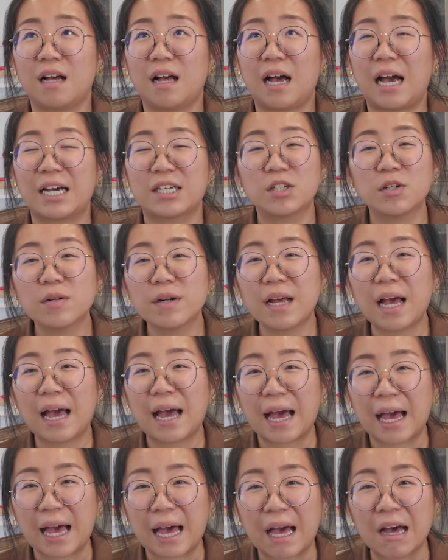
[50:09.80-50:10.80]
I don't
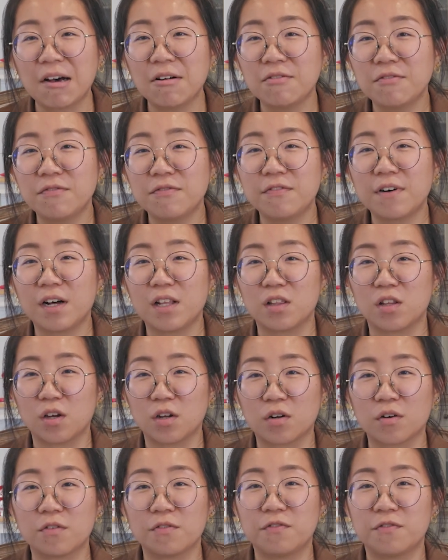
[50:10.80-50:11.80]
have a
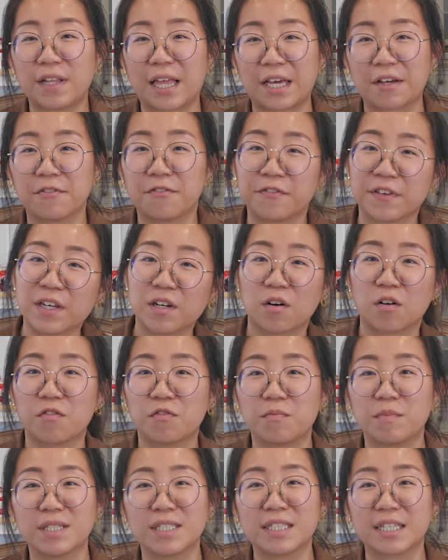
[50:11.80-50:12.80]
lot of like fear
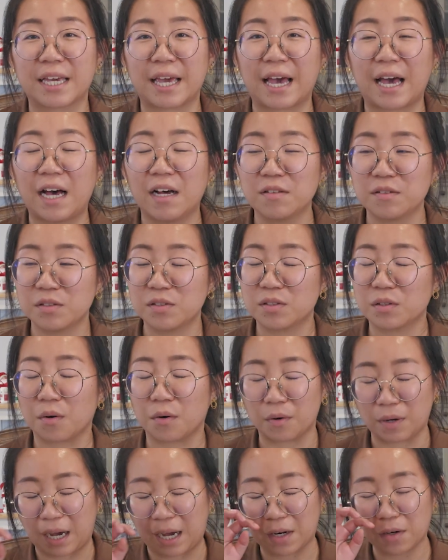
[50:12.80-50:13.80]
of missing out,
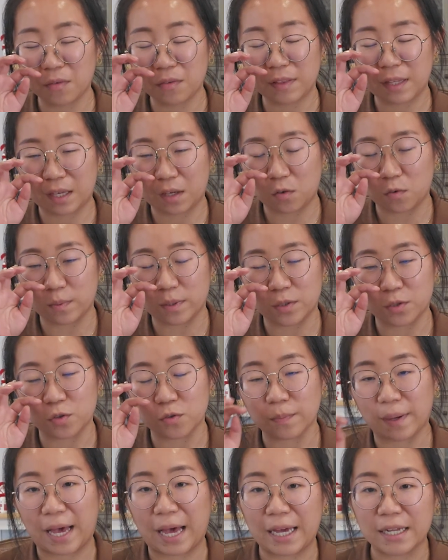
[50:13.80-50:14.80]
so I don't think it will be
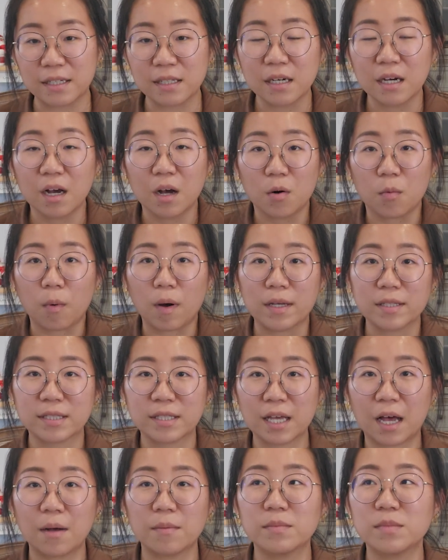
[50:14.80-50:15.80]
too bad.
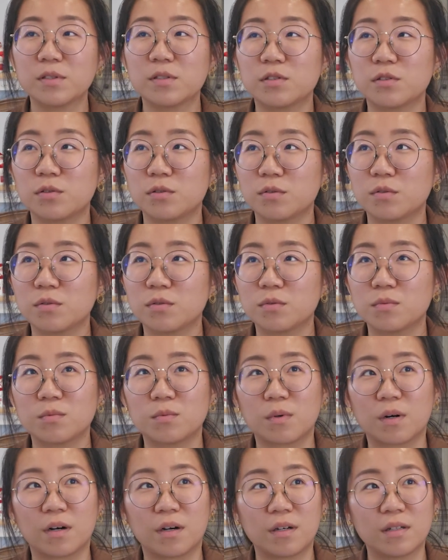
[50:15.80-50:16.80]
Worst come to
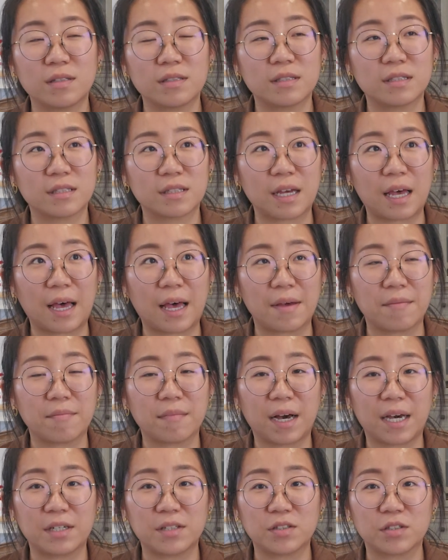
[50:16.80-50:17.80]
worst, I
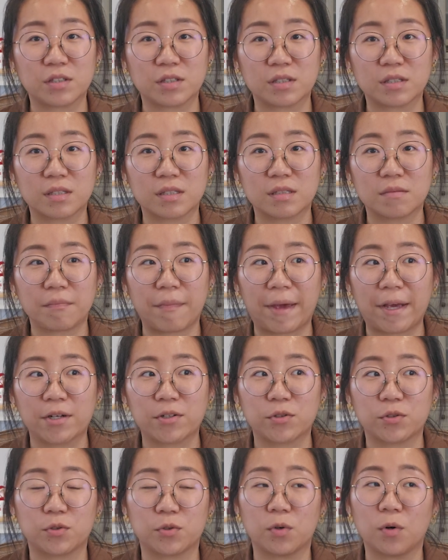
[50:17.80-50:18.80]
might just make
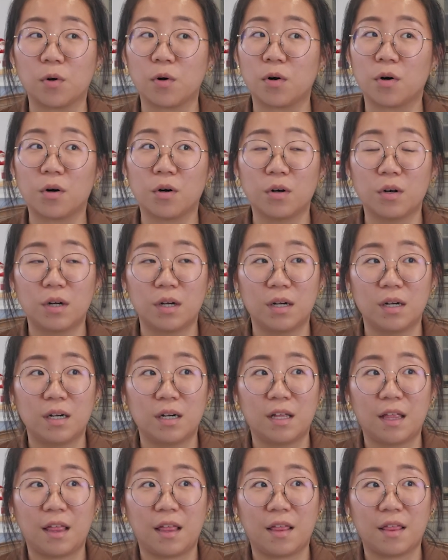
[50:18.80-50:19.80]
sure
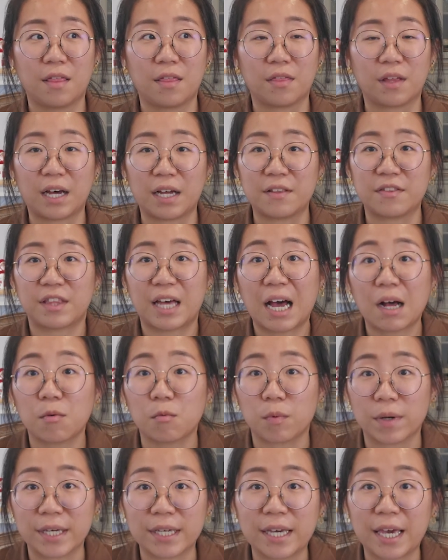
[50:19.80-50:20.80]
that
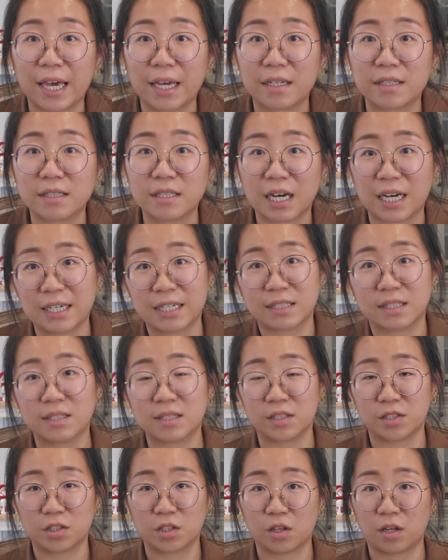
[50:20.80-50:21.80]
that weekend I can
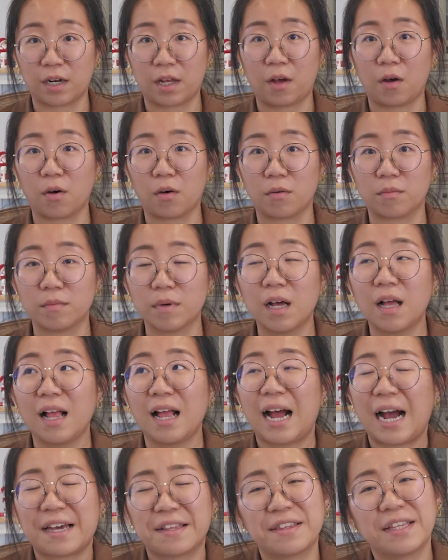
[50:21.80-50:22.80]
stitch a lot at home.
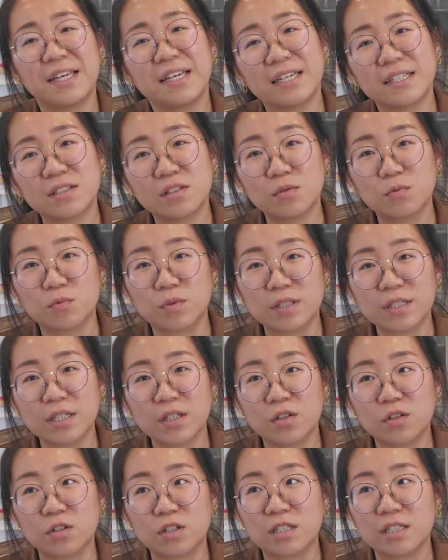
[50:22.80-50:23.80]
I think it's really
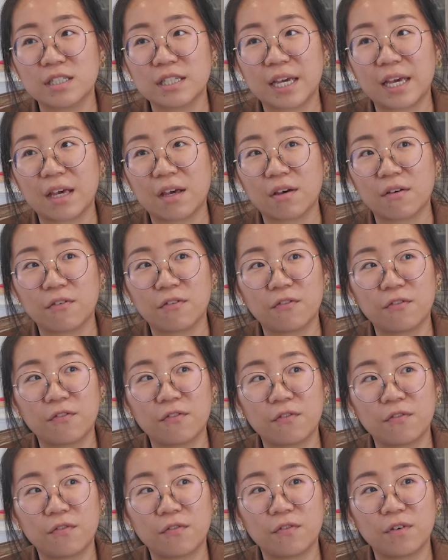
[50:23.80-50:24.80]
good
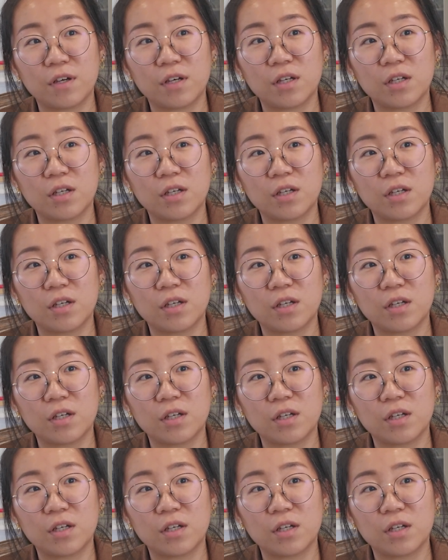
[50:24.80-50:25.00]
if,